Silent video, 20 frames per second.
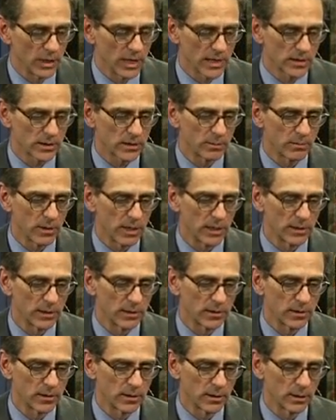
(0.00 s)
We
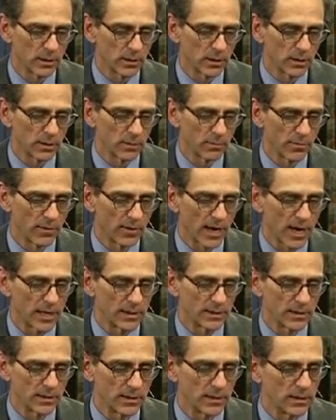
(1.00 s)
estimate
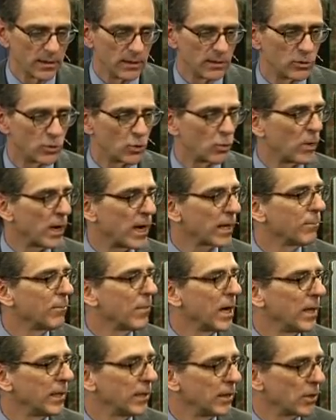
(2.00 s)
that the direct
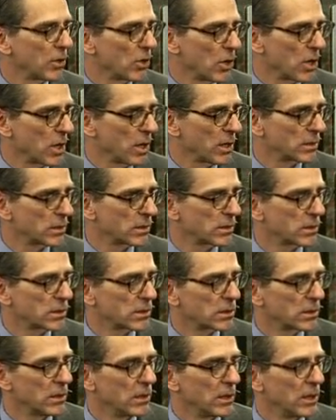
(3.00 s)
mining
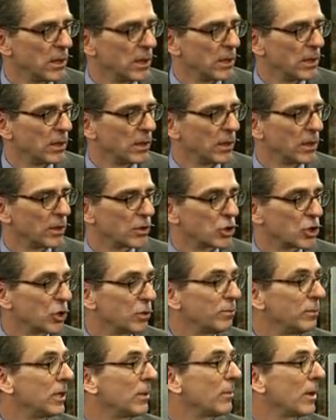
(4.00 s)
costs
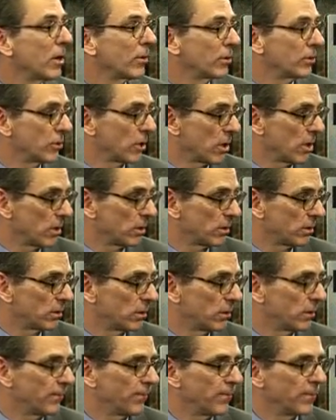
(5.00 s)
should be about
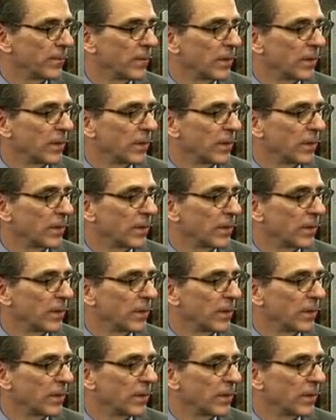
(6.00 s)
$1.